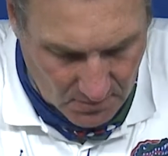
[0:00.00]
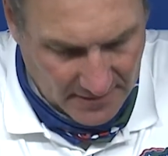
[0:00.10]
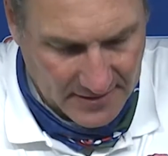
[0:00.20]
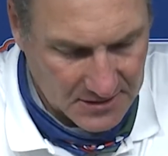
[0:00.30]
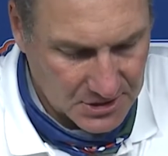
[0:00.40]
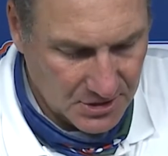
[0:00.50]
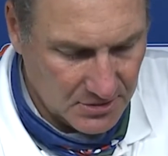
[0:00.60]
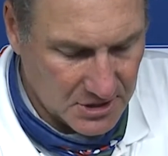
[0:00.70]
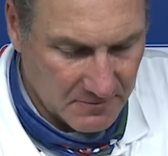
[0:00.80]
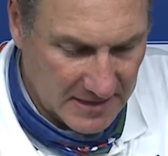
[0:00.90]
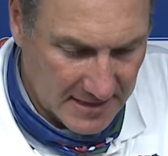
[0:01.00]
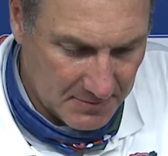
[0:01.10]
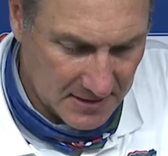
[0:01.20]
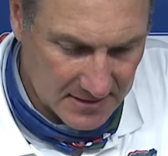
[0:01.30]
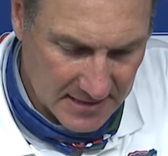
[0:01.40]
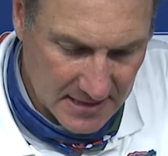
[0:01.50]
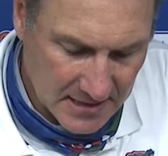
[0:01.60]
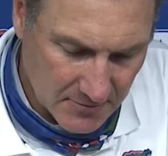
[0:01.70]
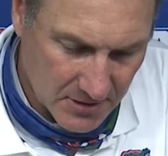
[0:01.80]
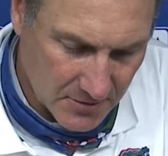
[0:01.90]
Well, I think it's huge to make that play at the end.
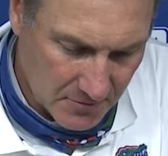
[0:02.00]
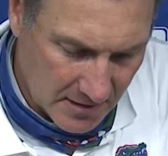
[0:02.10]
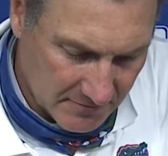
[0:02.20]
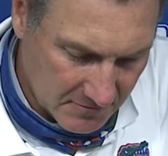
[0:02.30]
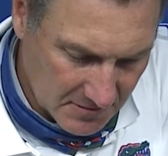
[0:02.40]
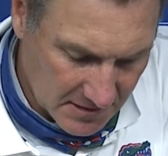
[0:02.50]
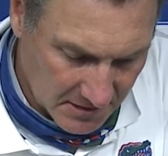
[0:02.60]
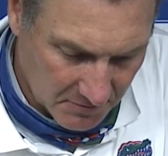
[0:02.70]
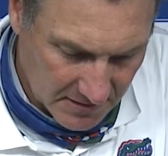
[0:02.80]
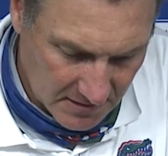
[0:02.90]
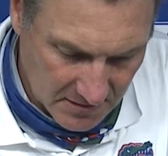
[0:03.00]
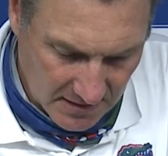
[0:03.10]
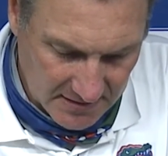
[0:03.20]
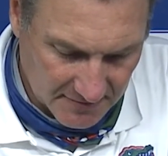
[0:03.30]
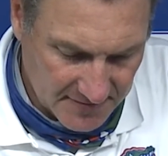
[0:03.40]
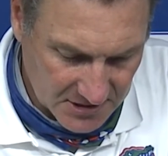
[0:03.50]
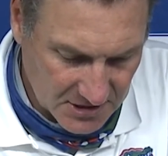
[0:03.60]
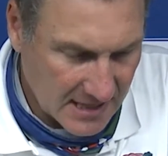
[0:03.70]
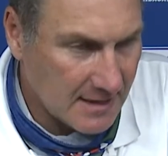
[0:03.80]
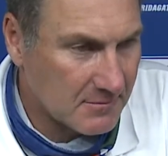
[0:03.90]
Heck, we could have run it, you know, but you'd like to finish
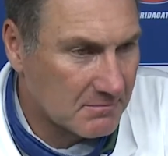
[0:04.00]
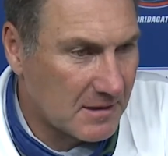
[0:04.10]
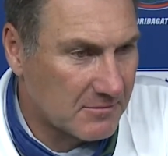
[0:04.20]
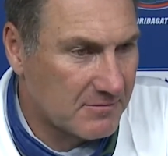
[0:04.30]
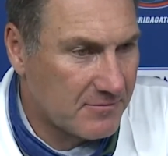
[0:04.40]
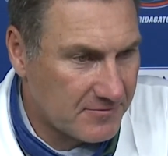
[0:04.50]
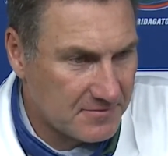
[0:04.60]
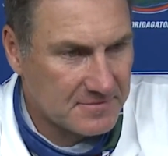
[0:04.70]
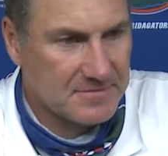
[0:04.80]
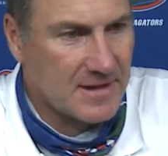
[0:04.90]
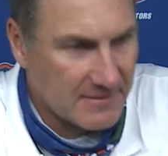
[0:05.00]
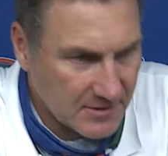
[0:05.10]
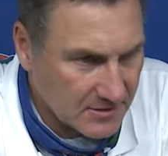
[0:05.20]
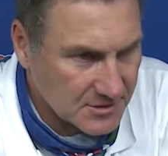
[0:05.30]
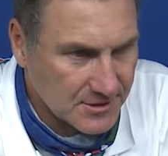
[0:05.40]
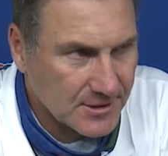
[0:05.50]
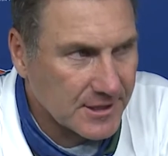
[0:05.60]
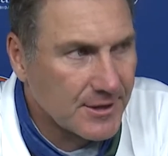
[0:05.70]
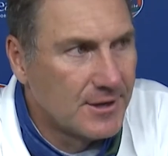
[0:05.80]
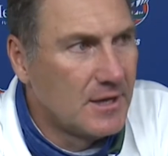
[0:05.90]
the game about 5 of those
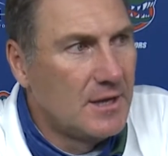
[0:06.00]
earlier.